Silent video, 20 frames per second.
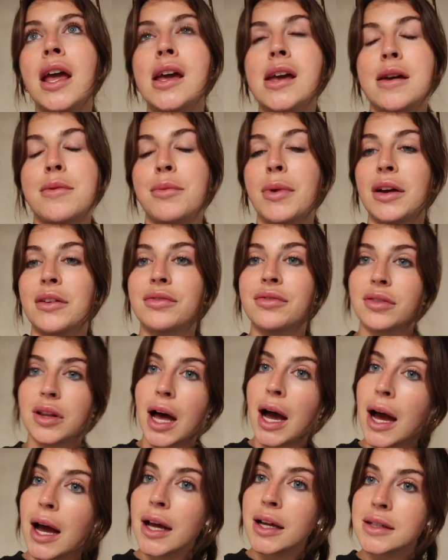in my
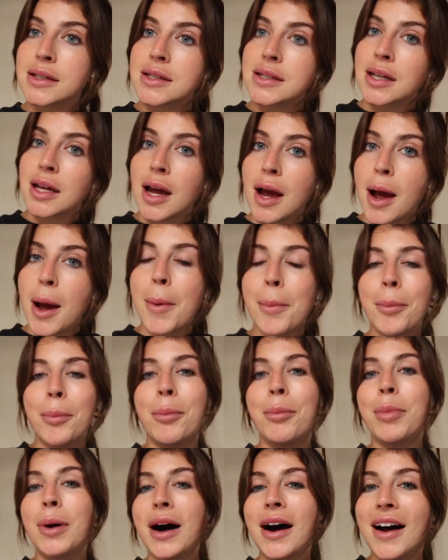flat,
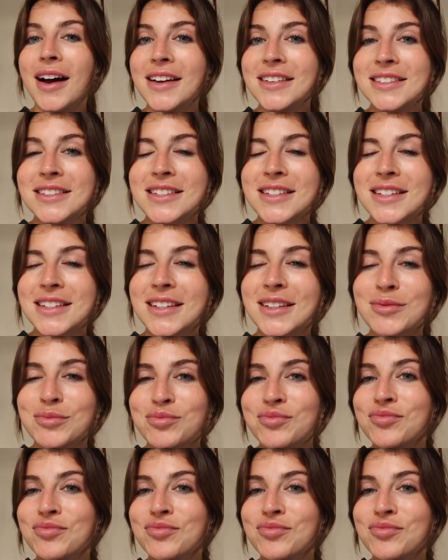but